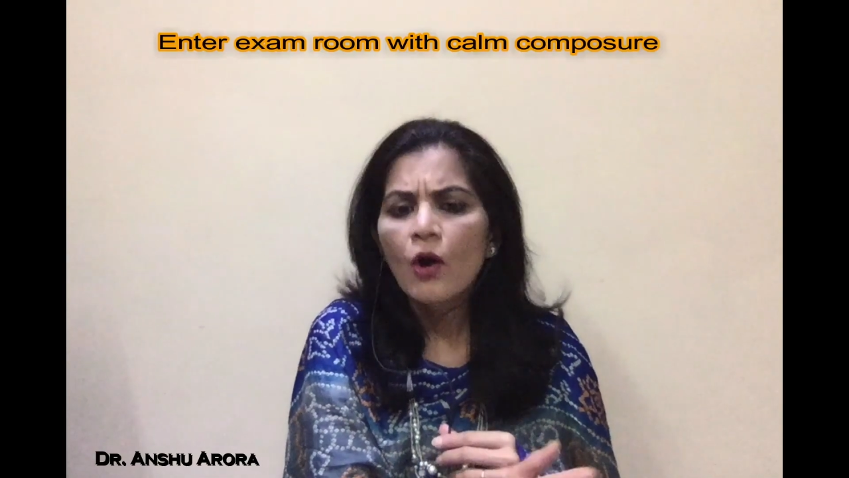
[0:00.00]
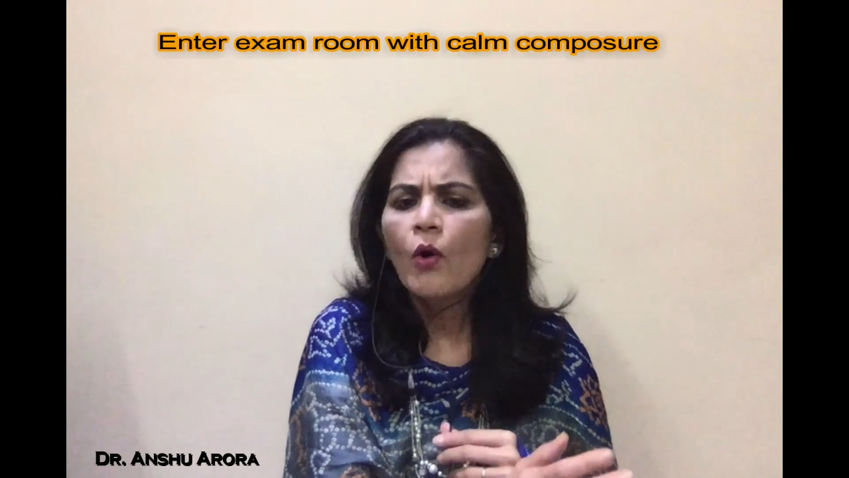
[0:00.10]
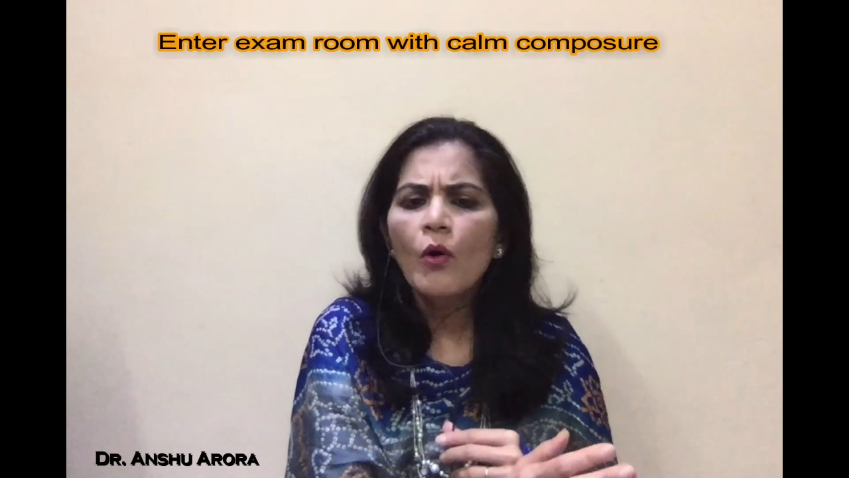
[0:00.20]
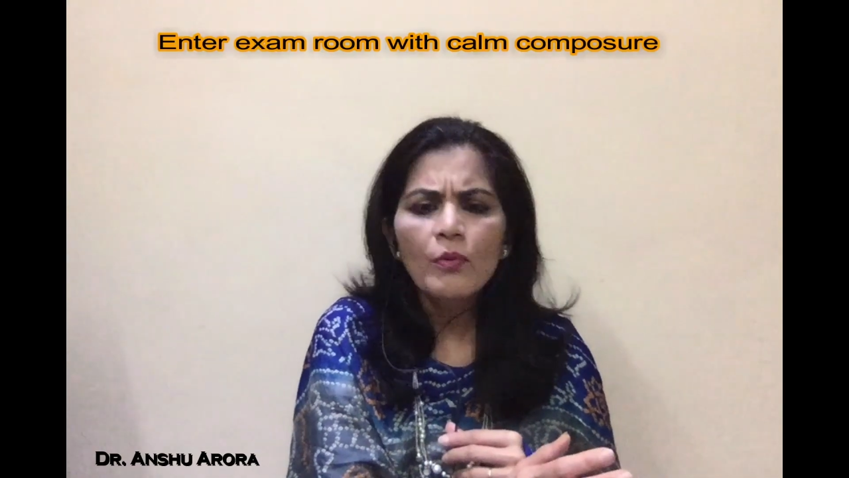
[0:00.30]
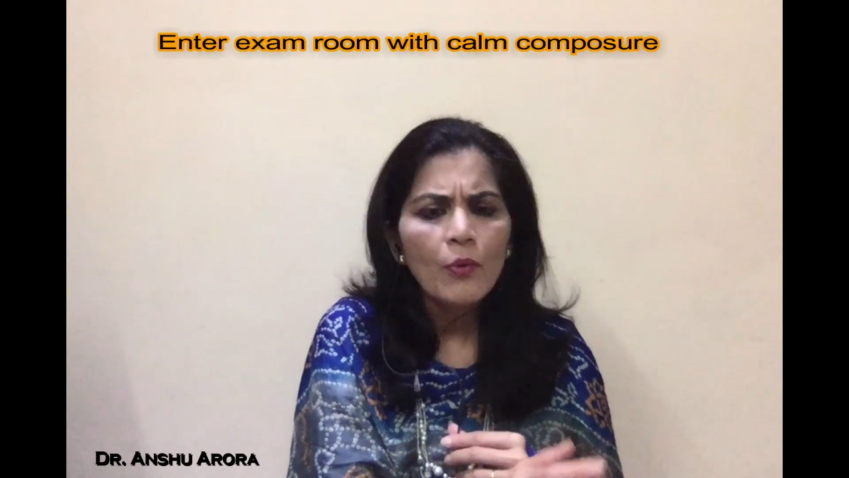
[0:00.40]

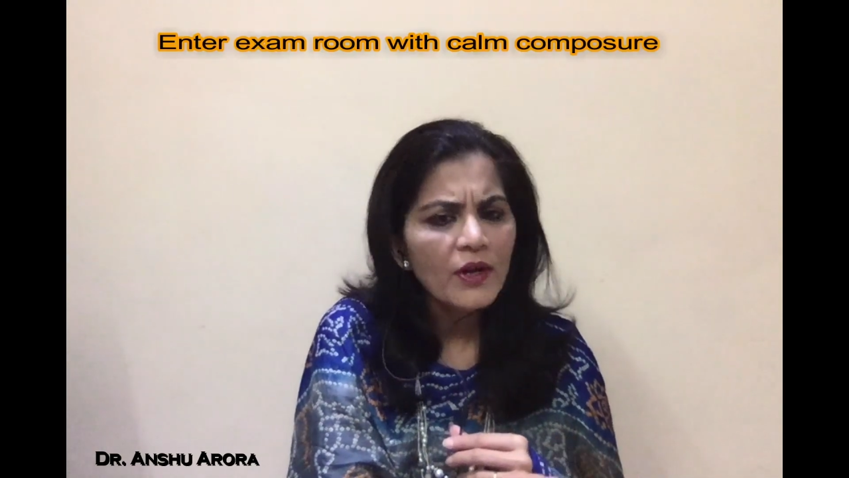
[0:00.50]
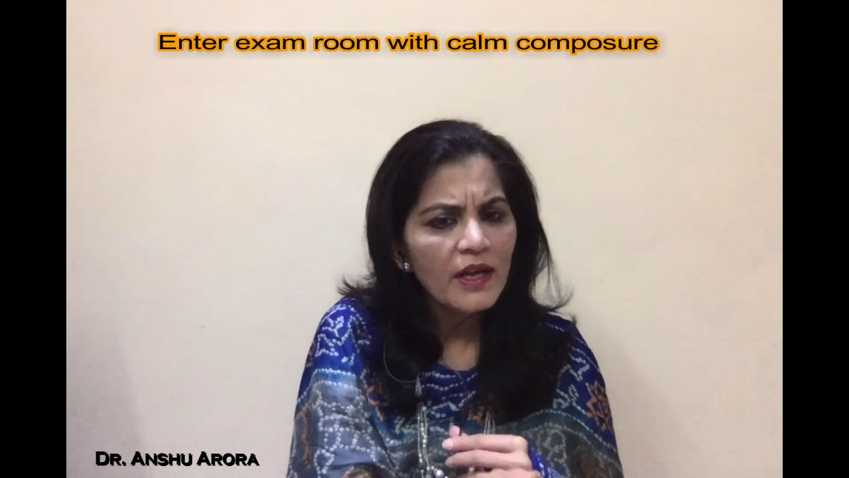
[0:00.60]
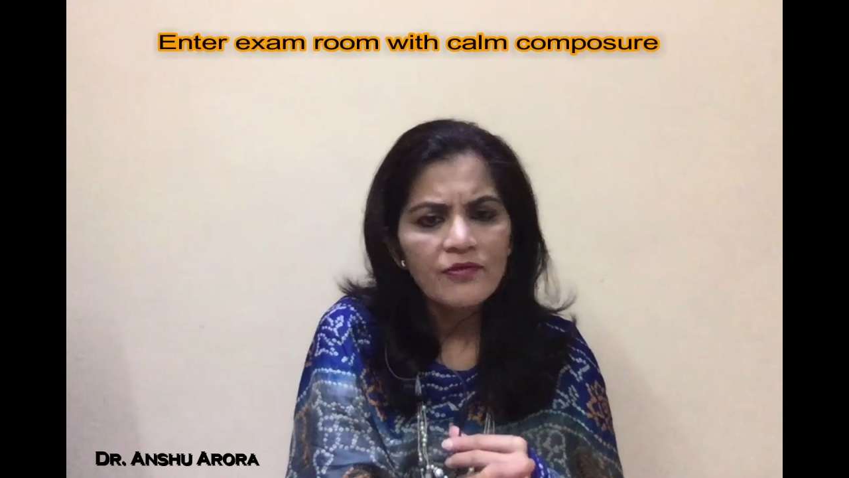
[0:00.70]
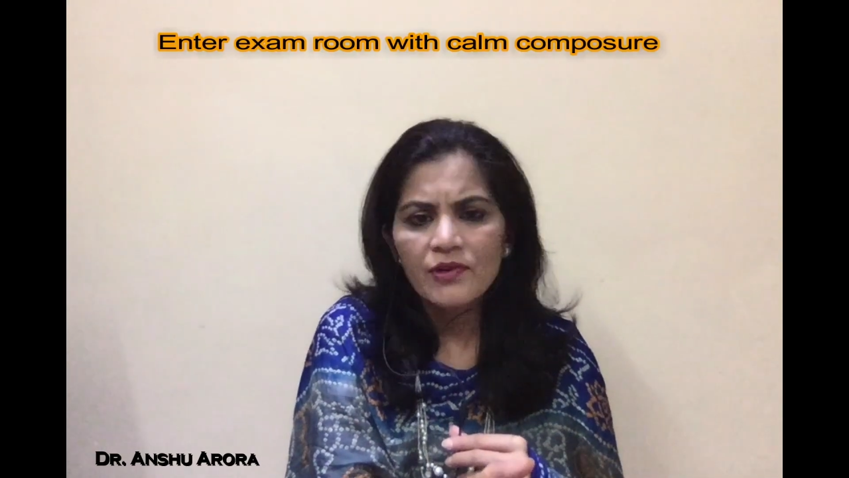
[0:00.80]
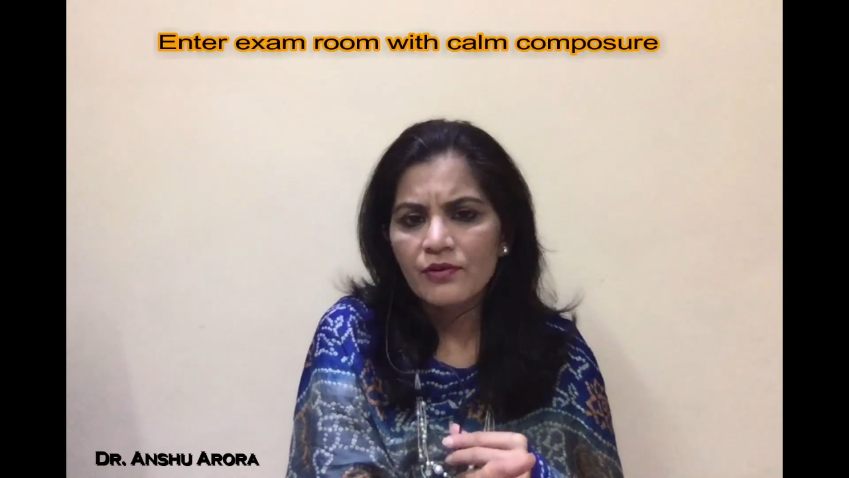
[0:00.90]
or
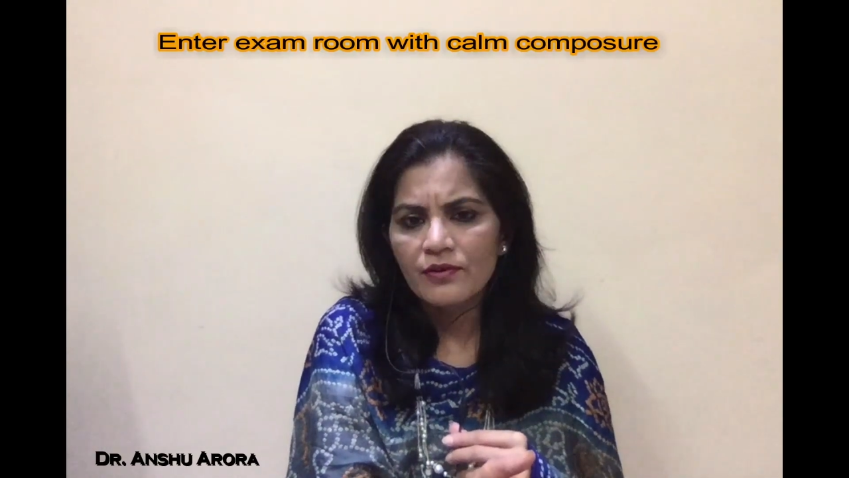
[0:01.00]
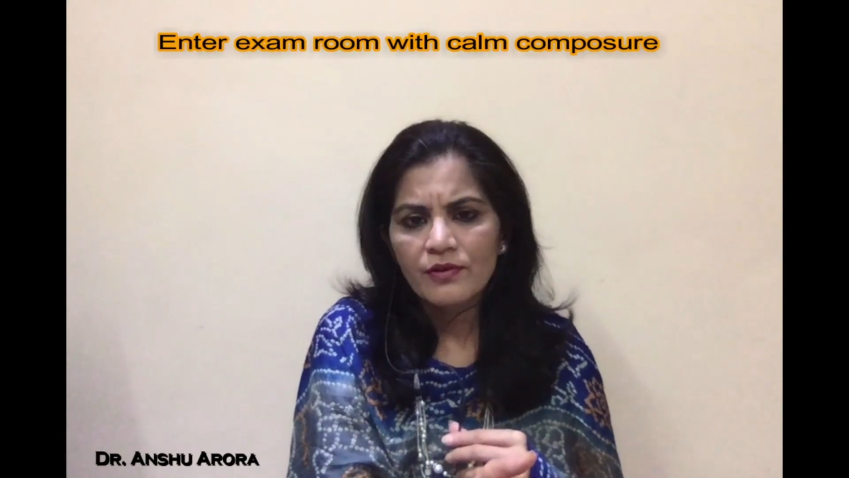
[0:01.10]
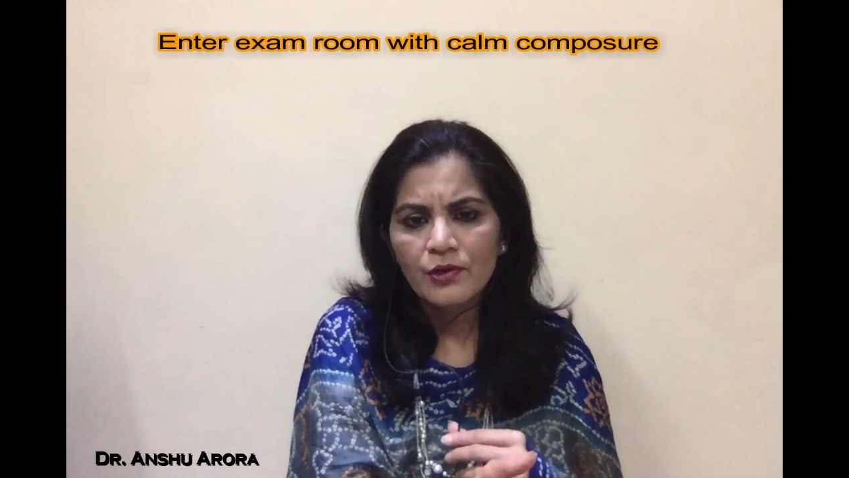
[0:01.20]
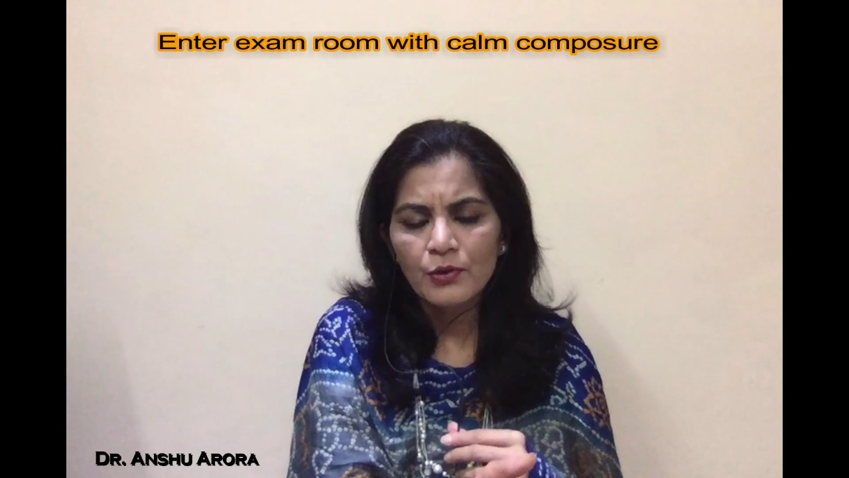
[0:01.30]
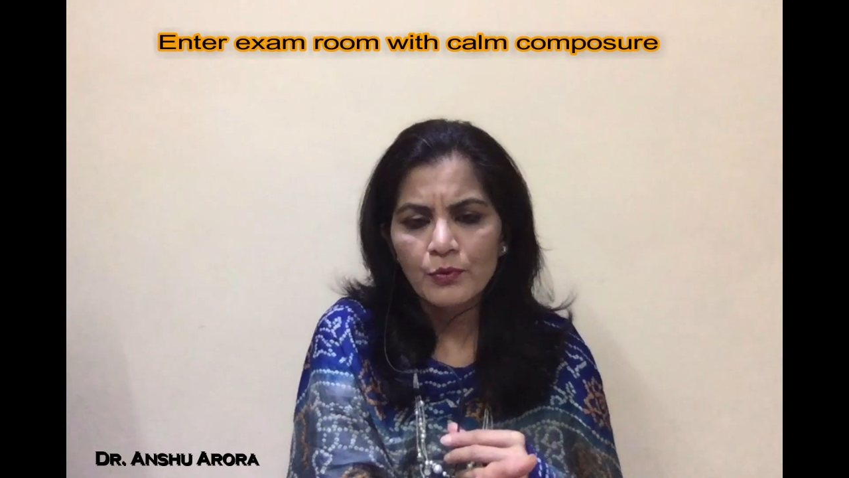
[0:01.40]
whatever
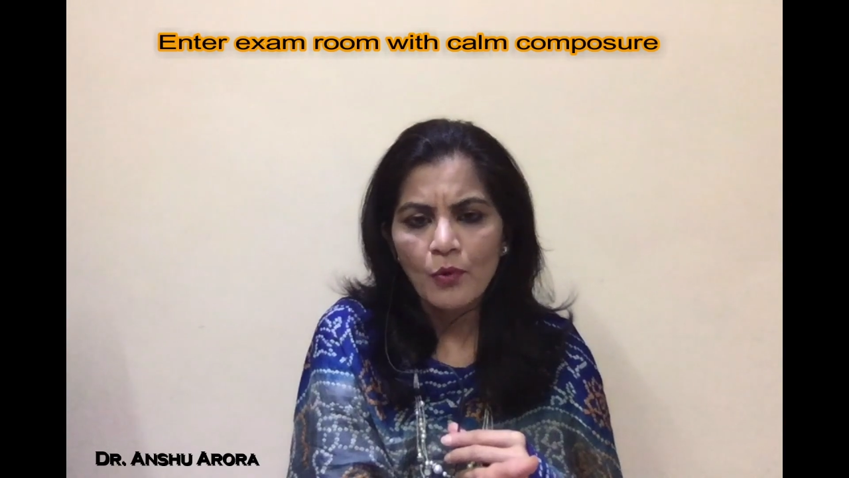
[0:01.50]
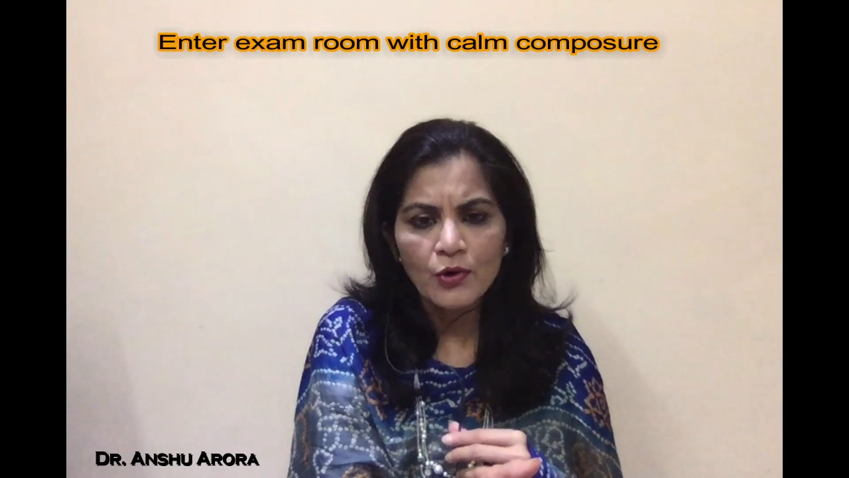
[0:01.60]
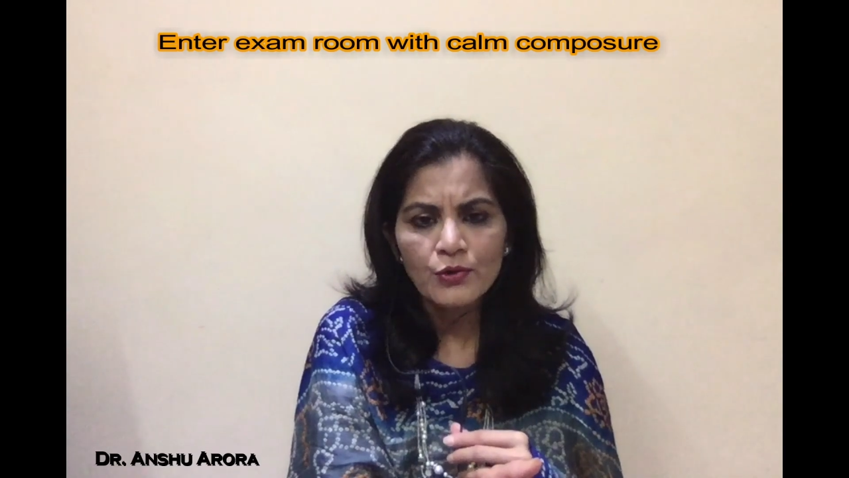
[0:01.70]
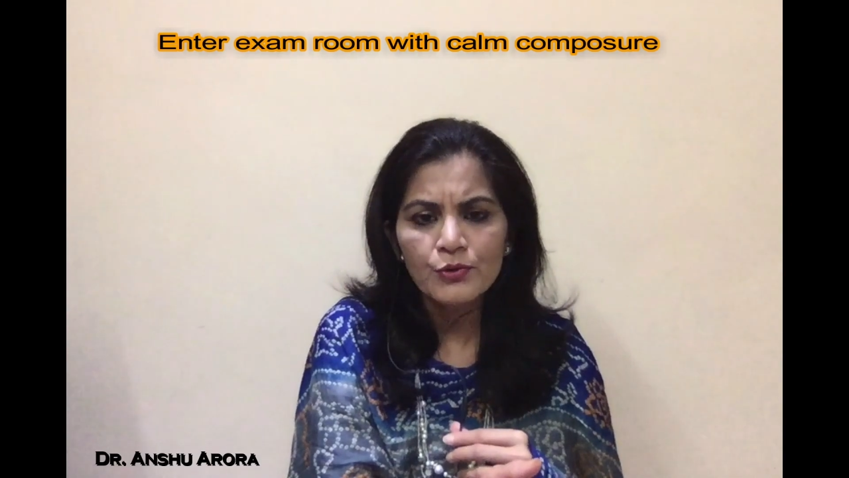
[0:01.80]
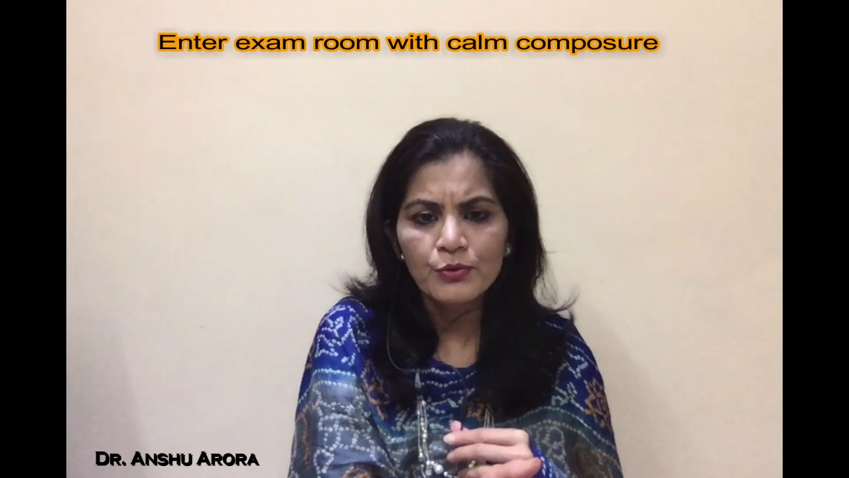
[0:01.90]
you want
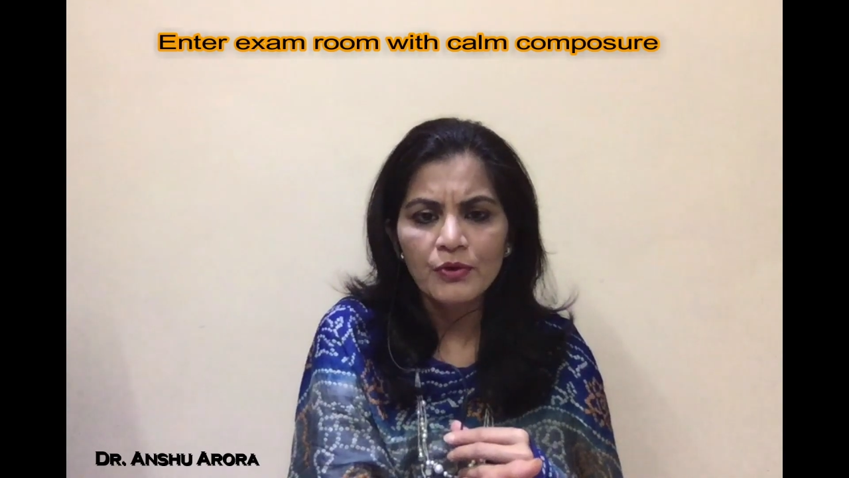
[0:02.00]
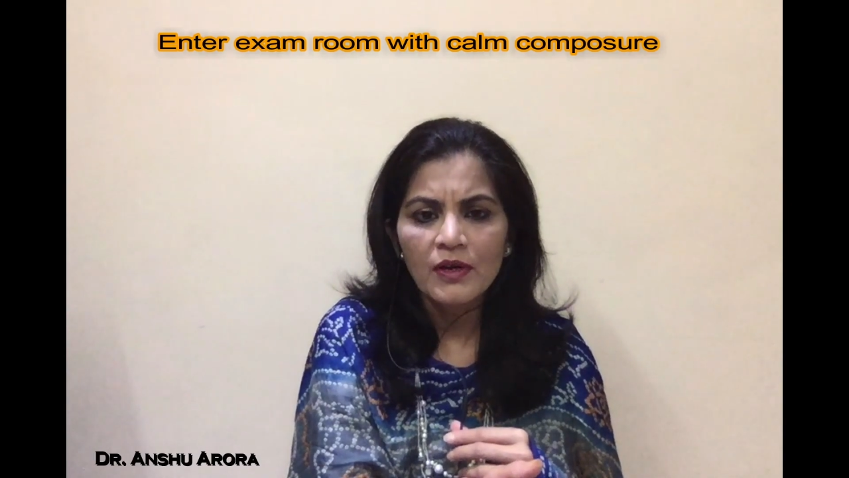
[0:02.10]
to do.